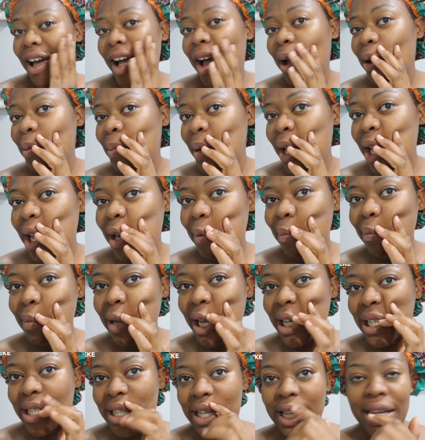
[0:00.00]
I mean,
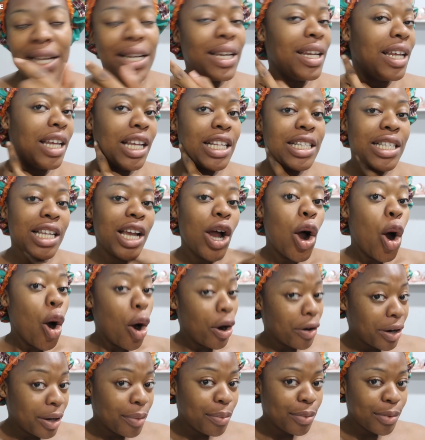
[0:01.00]
my skin isn't
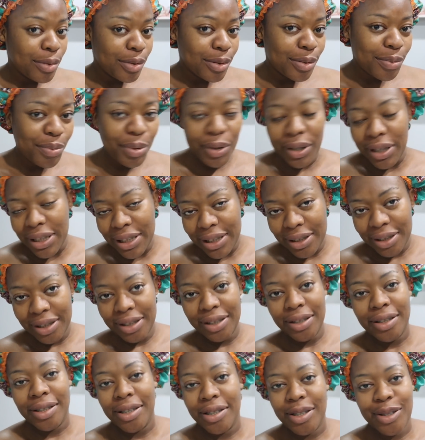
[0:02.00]
horrible, but
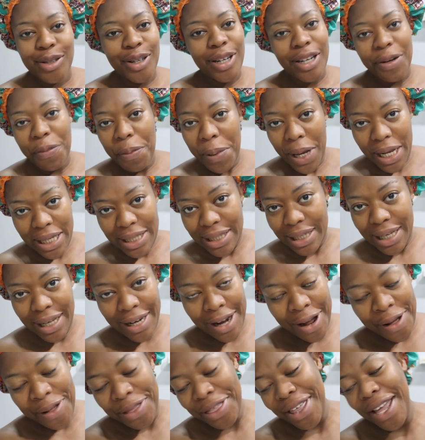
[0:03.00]
it's not the best
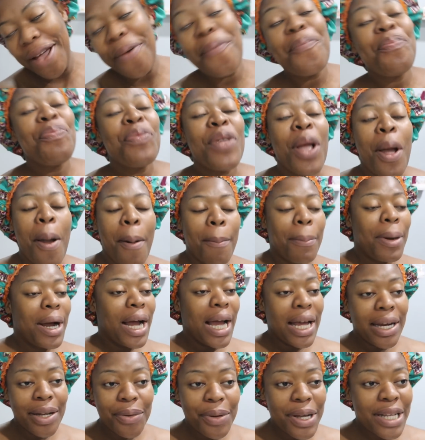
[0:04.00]
skin out there.
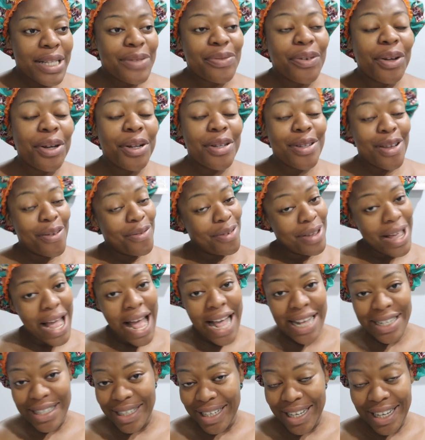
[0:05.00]
But anyways, for those of you
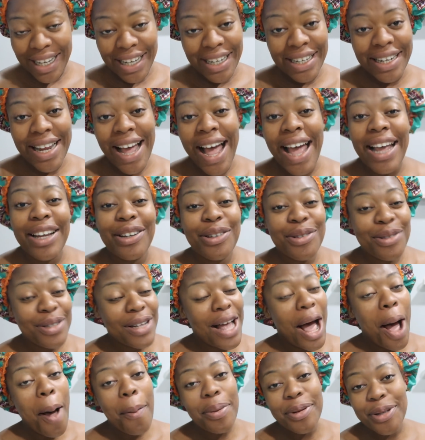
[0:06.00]
asking, I
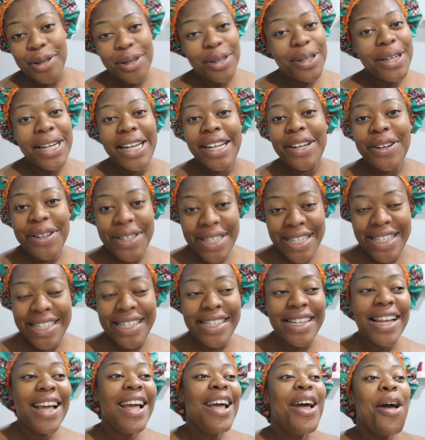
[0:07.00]
use absolutely
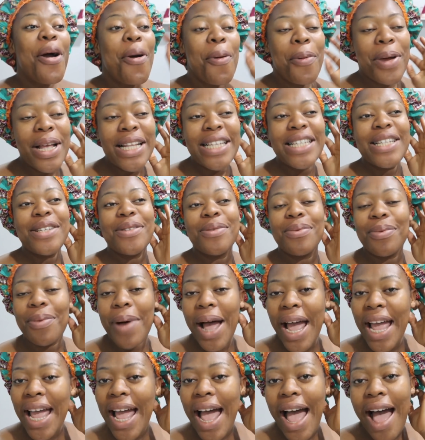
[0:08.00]
nothing, which is
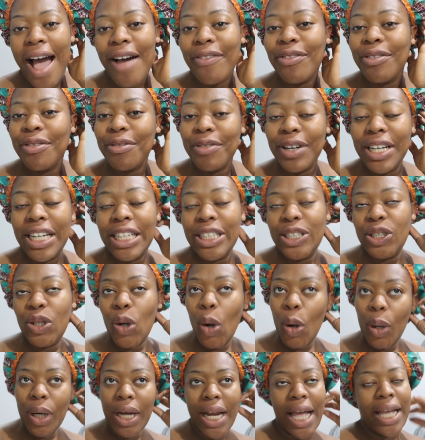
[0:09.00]
why I haven't really
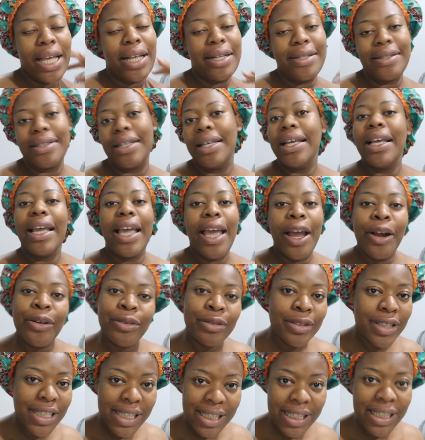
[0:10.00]
done like a
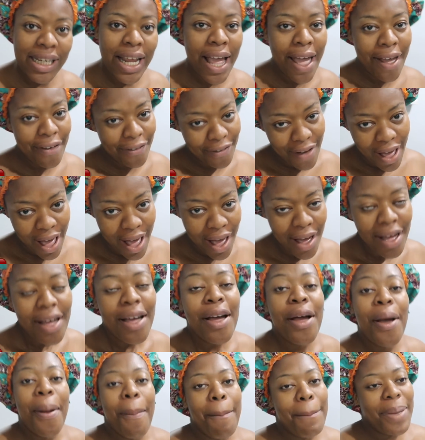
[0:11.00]
skincare routine ever,
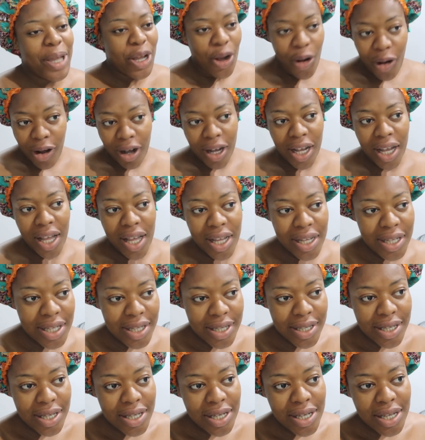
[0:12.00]

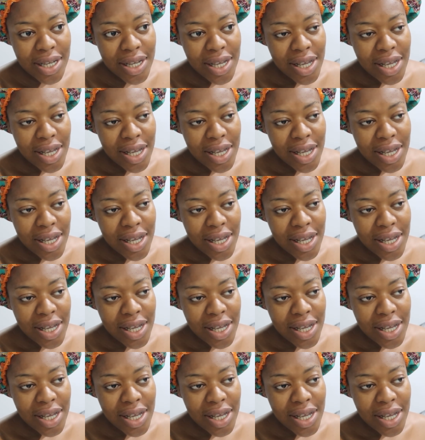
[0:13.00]
because